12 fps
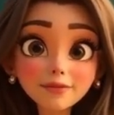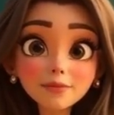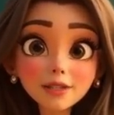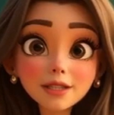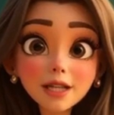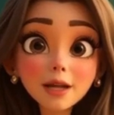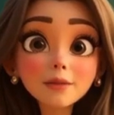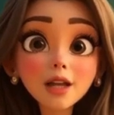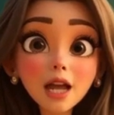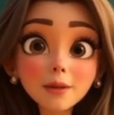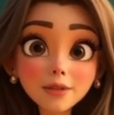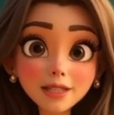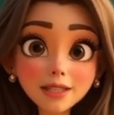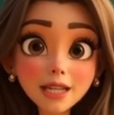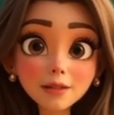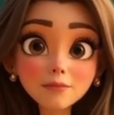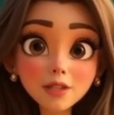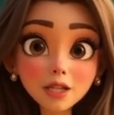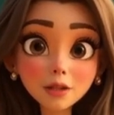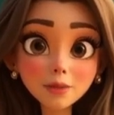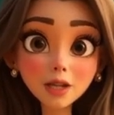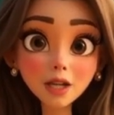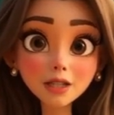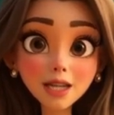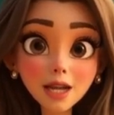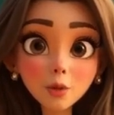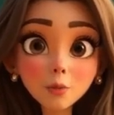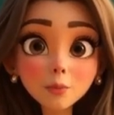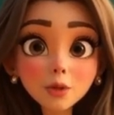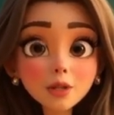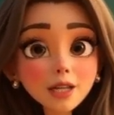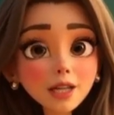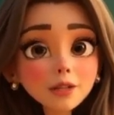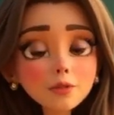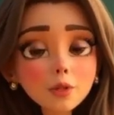Some common stative verbs are know, believe,